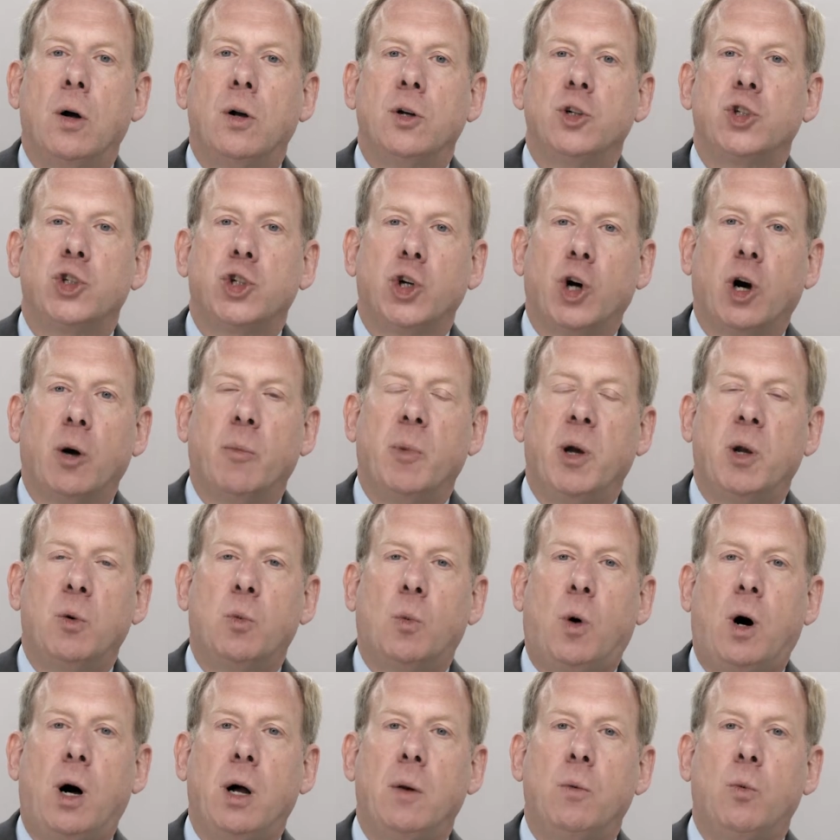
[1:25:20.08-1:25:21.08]

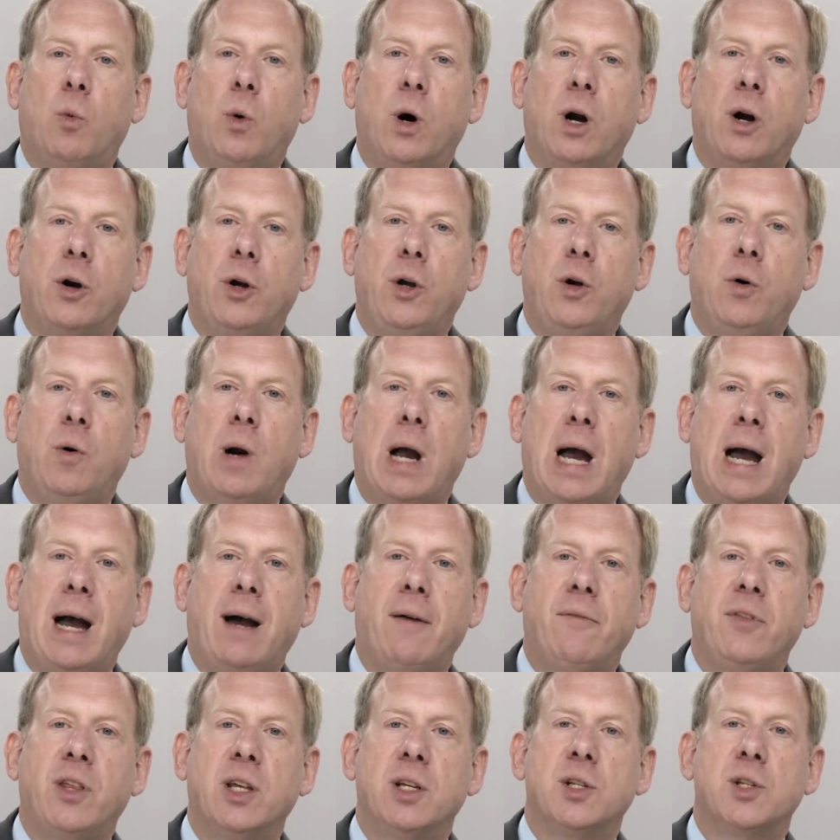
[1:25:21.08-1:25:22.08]
Sherman 1, where you
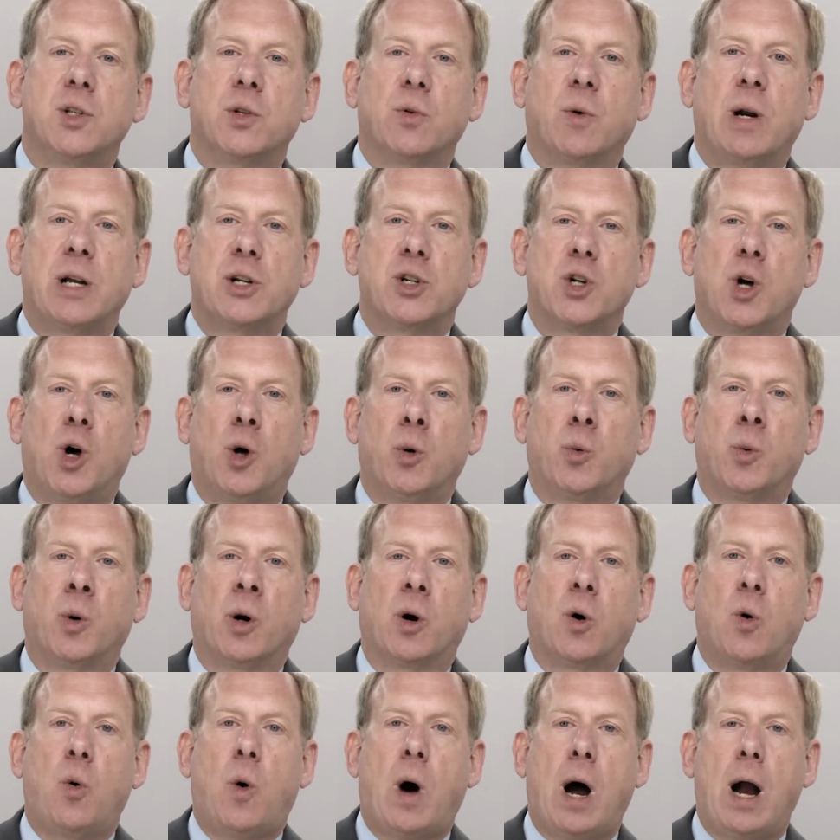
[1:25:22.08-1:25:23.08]
have this threshold
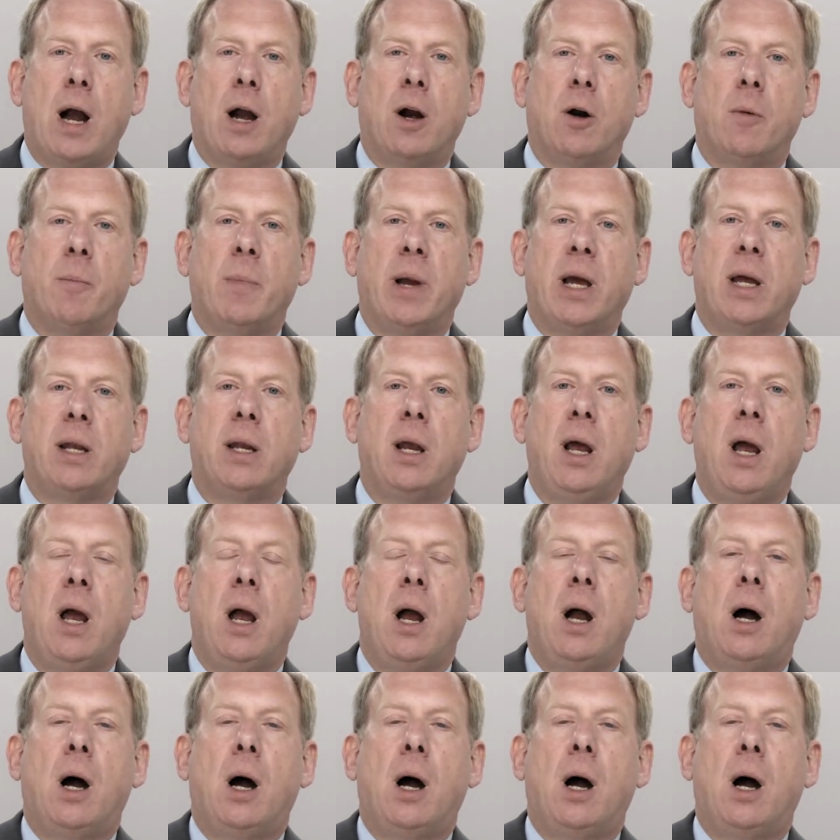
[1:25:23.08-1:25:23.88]
requirement